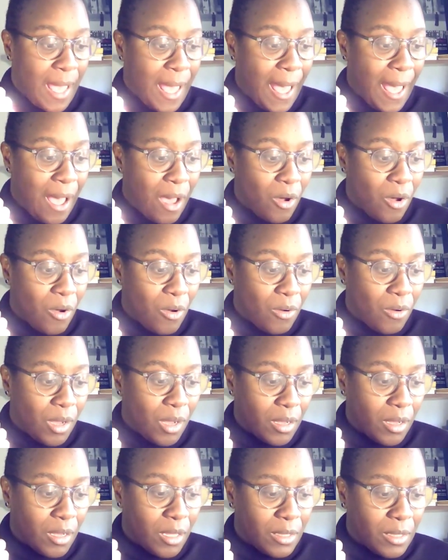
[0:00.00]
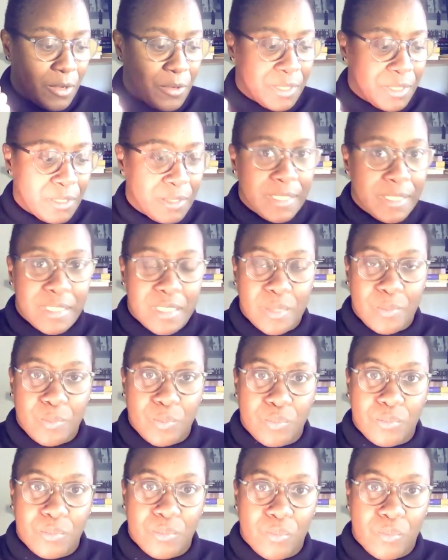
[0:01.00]
how colonialism
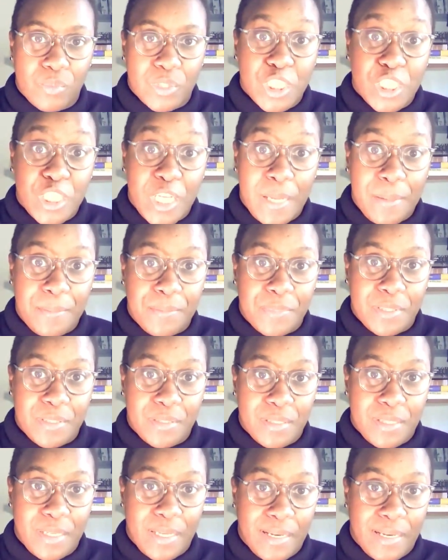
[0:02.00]
was shaped,